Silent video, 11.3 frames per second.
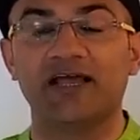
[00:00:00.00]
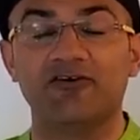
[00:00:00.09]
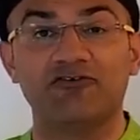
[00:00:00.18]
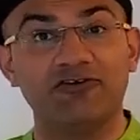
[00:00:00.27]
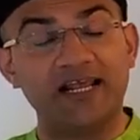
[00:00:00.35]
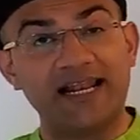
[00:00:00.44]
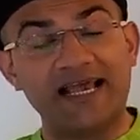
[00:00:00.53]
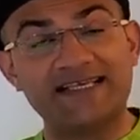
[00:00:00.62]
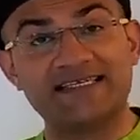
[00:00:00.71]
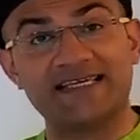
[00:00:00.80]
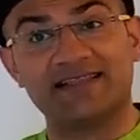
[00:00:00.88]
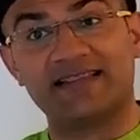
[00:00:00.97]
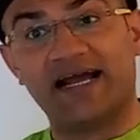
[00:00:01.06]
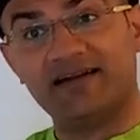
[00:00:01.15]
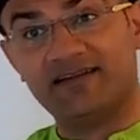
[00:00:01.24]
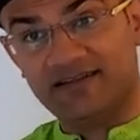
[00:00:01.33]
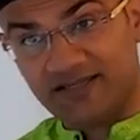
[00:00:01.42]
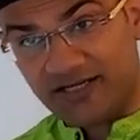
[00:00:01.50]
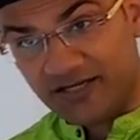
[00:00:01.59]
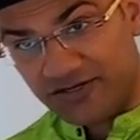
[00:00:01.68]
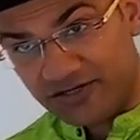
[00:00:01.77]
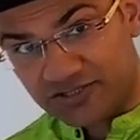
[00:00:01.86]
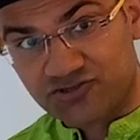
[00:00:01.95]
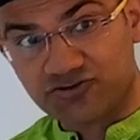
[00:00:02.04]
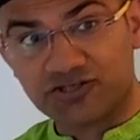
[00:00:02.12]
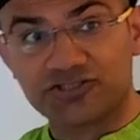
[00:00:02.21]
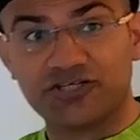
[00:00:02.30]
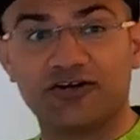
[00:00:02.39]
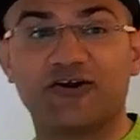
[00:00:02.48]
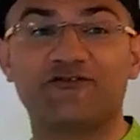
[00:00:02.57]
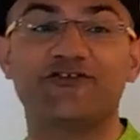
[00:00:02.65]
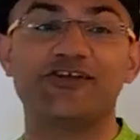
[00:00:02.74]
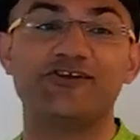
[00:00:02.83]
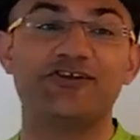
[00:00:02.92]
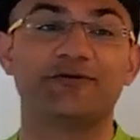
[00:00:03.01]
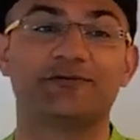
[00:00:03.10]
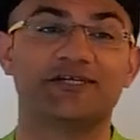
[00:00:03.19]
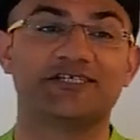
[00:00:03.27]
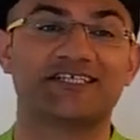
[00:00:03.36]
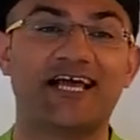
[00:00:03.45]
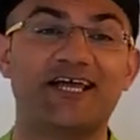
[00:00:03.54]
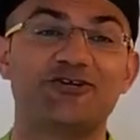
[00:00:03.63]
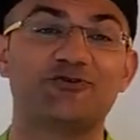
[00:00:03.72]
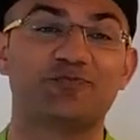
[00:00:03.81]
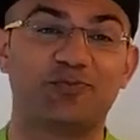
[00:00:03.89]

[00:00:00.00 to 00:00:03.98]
Realizing that the destruction of the universe and to